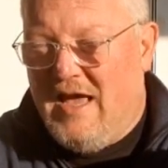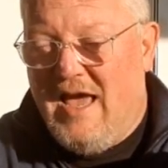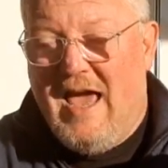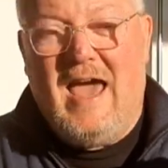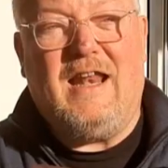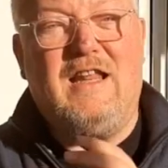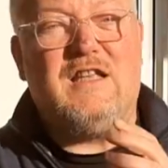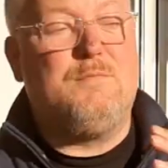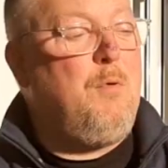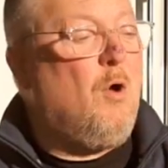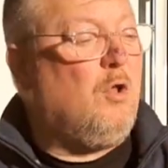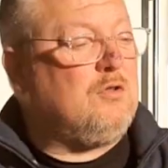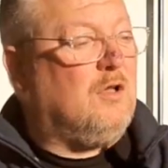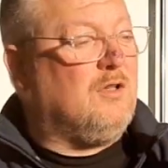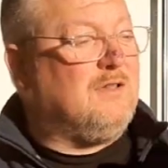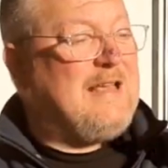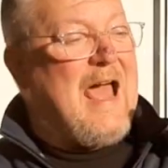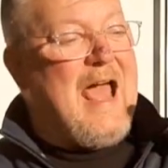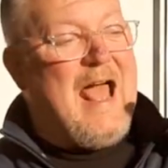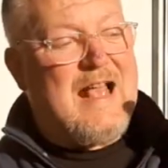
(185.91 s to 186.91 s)
It is
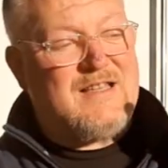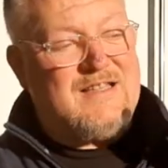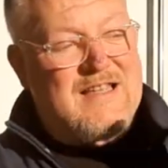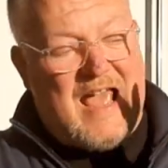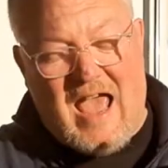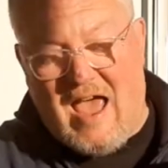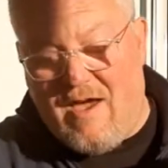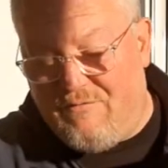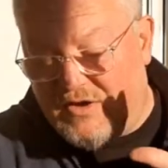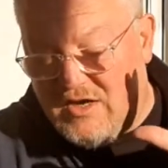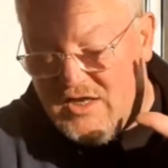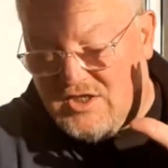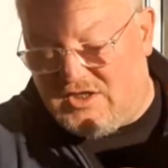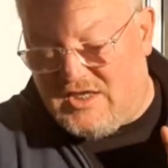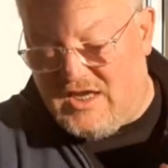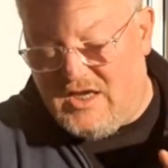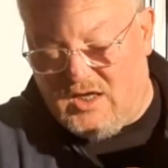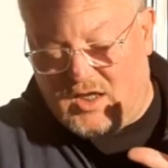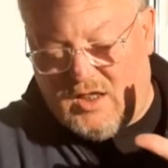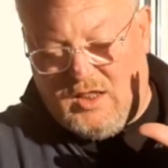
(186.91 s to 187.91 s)
bottled as every
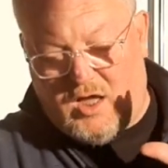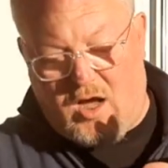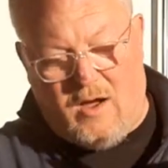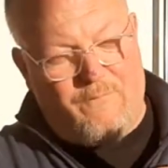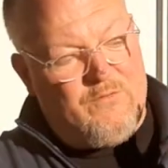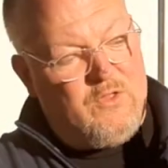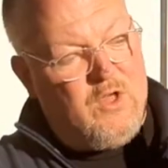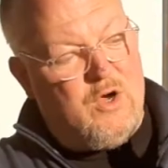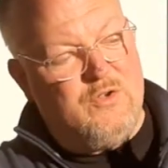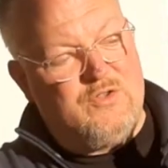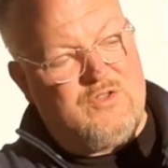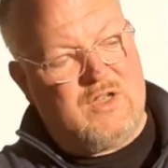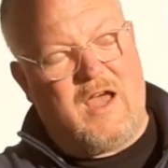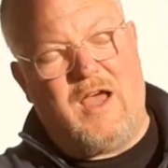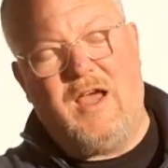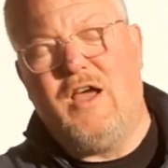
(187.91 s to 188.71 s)
single of those